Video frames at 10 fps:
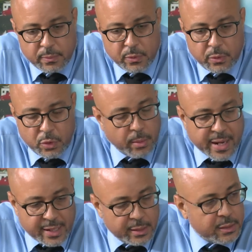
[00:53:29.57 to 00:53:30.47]

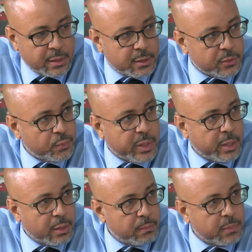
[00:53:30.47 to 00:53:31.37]
normalities
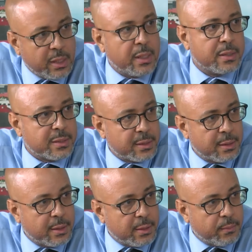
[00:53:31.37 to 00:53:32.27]
will ease
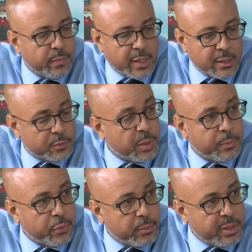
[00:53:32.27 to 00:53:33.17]
because
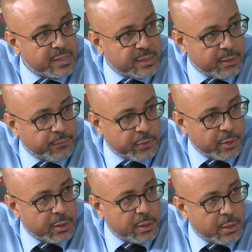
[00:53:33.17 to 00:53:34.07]
people will be safer.
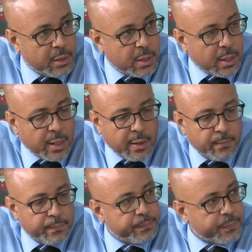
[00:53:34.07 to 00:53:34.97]

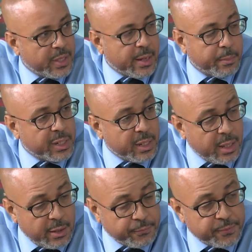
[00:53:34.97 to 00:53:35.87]
But
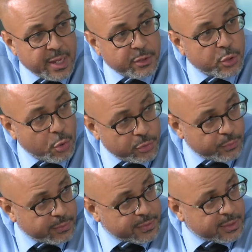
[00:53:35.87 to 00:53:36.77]
if they don't
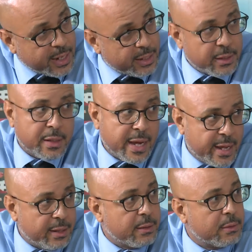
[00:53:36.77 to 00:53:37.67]
withstand,
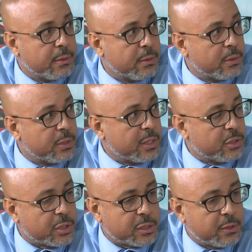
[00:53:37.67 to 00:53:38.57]
then the
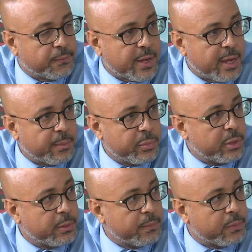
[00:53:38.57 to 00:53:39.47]

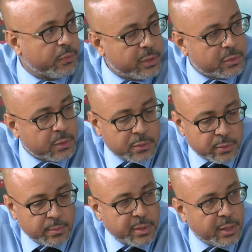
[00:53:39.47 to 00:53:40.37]
justifiable retort
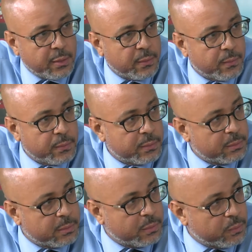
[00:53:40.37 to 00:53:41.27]
will be,
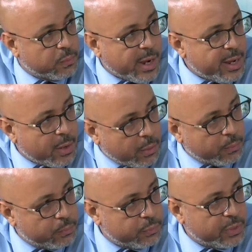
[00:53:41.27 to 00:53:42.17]
why
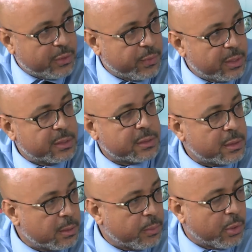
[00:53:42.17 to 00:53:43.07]
did we
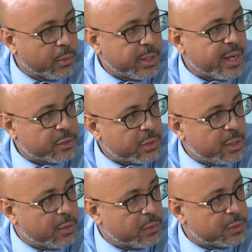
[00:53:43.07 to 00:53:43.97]
disturb our natural
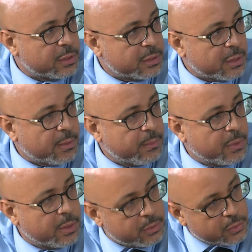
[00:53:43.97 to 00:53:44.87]
ecosystem
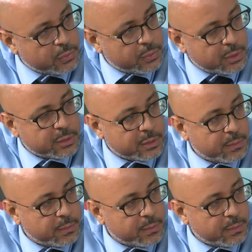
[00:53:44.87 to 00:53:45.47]
to do this?